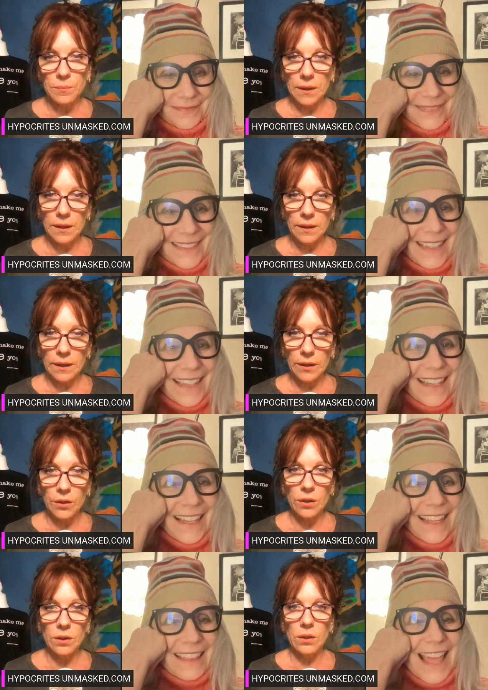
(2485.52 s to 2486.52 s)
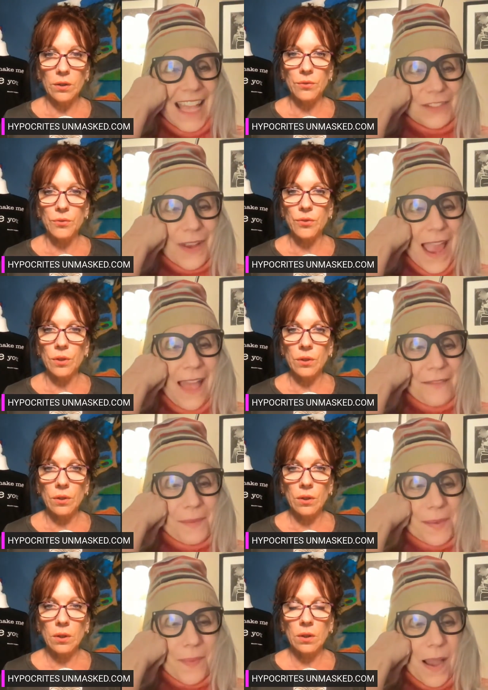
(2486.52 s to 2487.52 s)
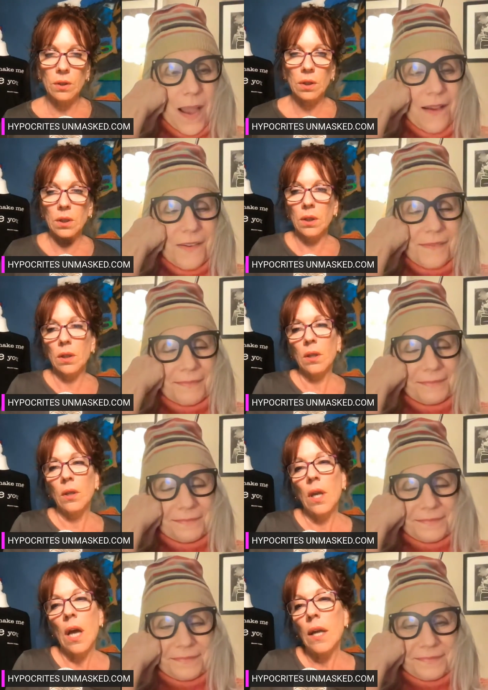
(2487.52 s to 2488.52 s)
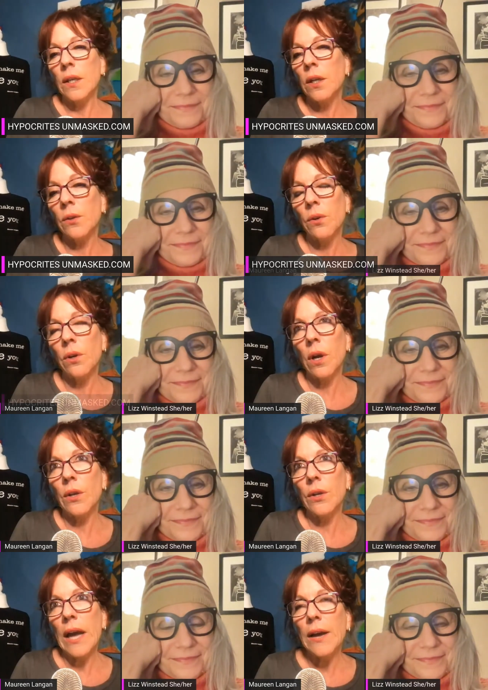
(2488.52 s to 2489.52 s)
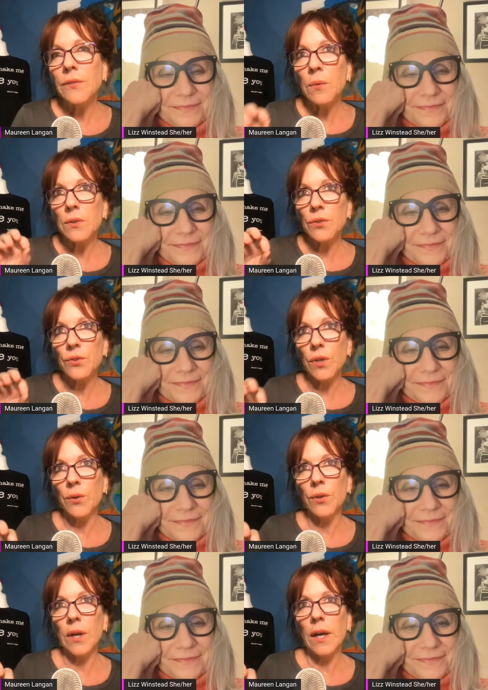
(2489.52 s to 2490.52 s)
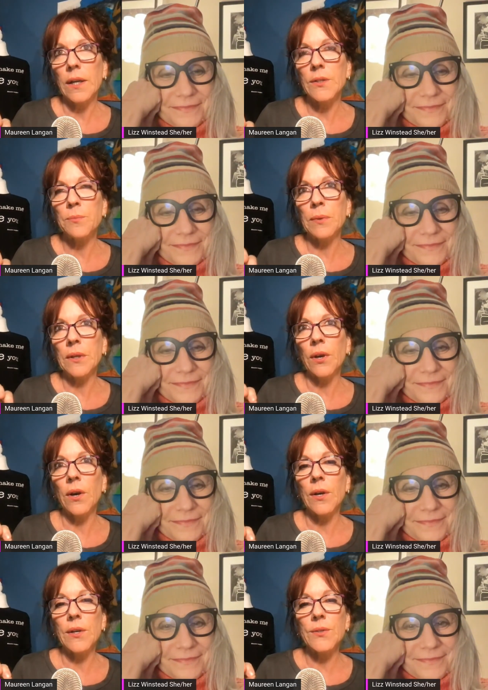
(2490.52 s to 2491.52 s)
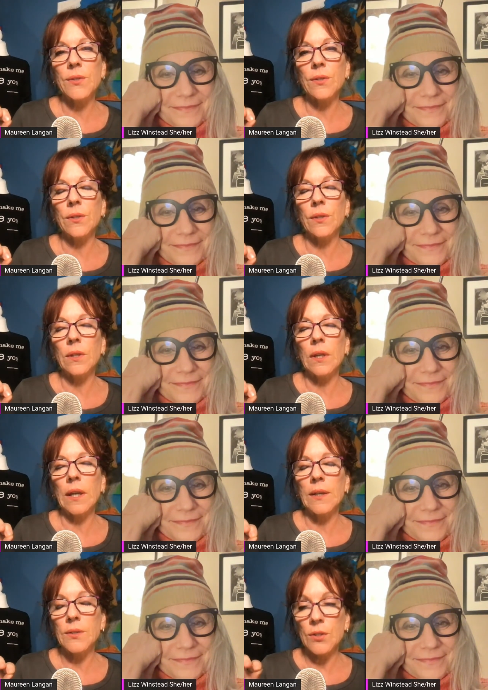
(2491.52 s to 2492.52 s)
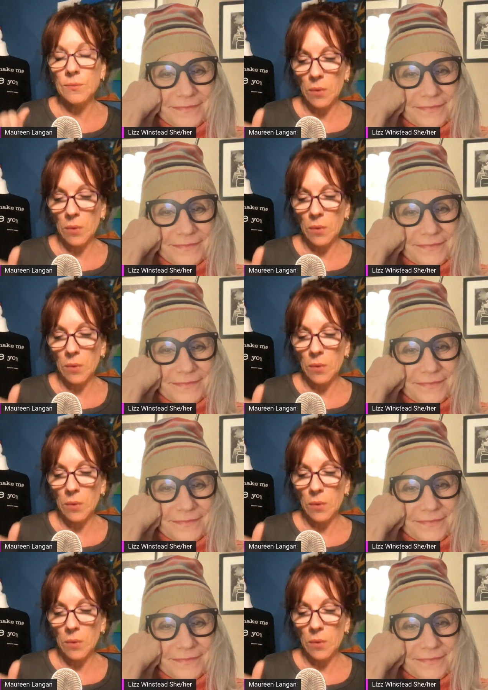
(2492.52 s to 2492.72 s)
Speaker 1: for being here. Thanks You're, for having me, Mom. You know, you have to watch the show, you guys, because it's